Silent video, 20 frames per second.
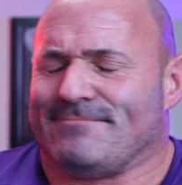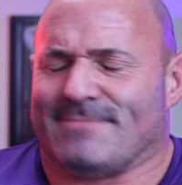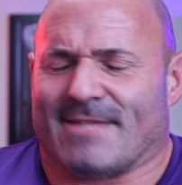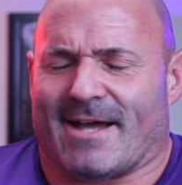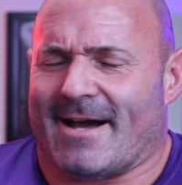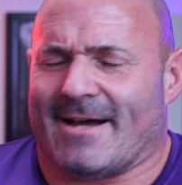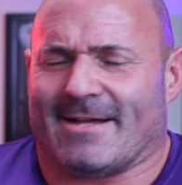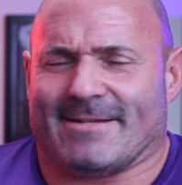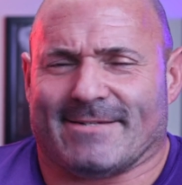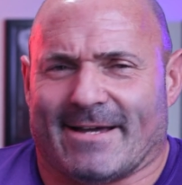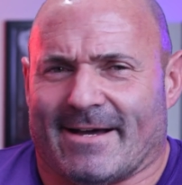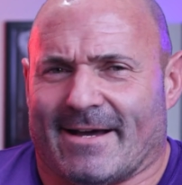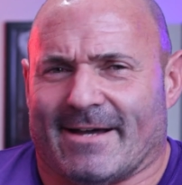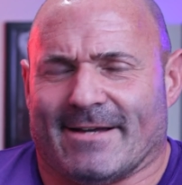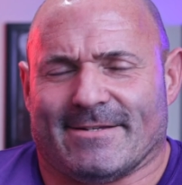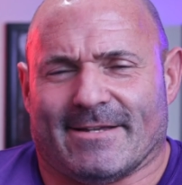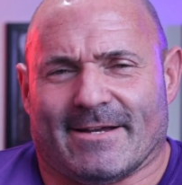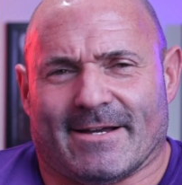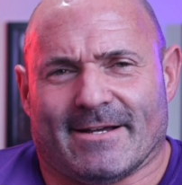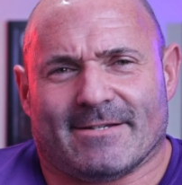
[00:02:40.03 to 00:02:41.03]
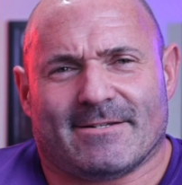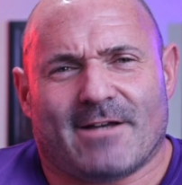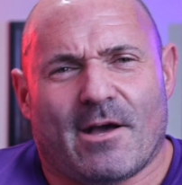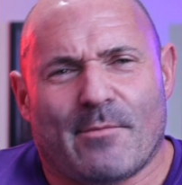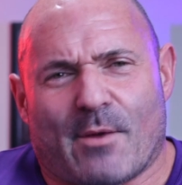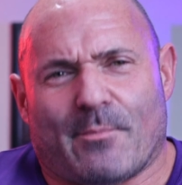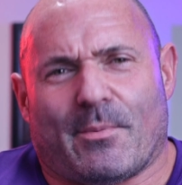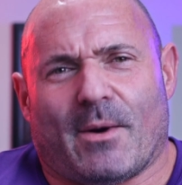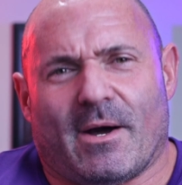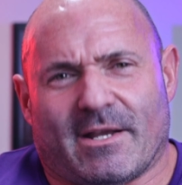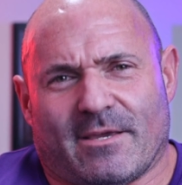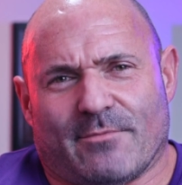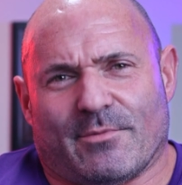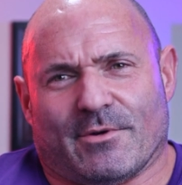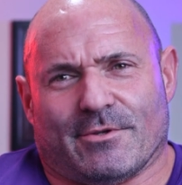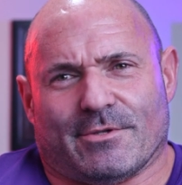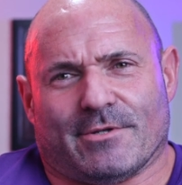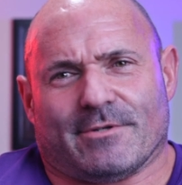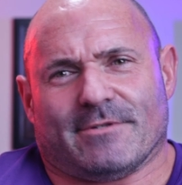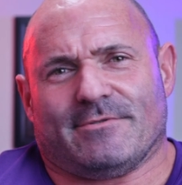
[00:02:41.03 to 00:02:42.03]
Nah. I'm a
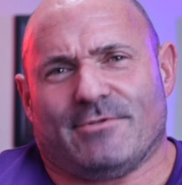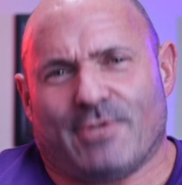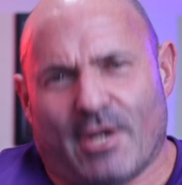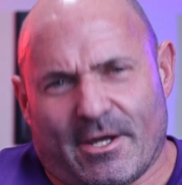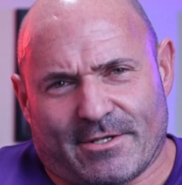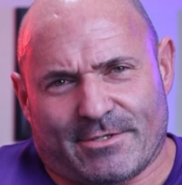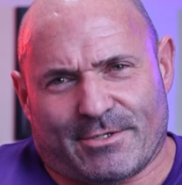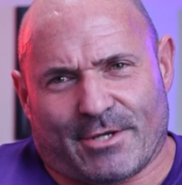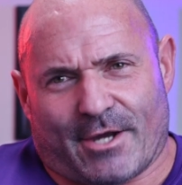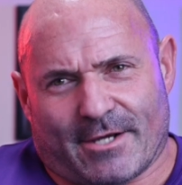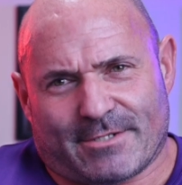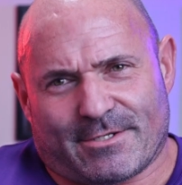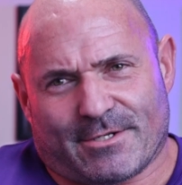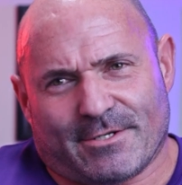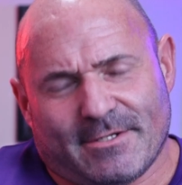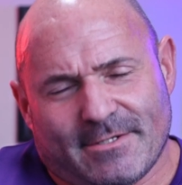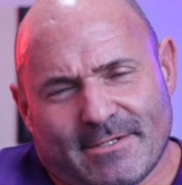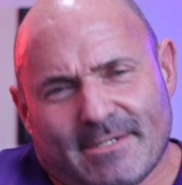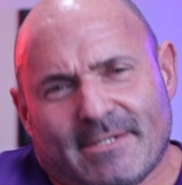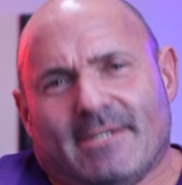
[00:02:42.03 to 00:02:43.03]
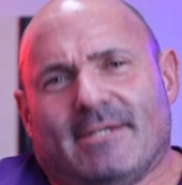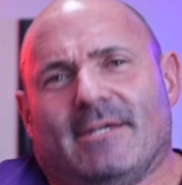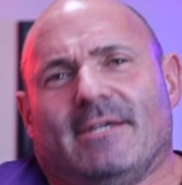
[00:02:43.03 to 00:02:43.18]
bodybuilder, not a doctor.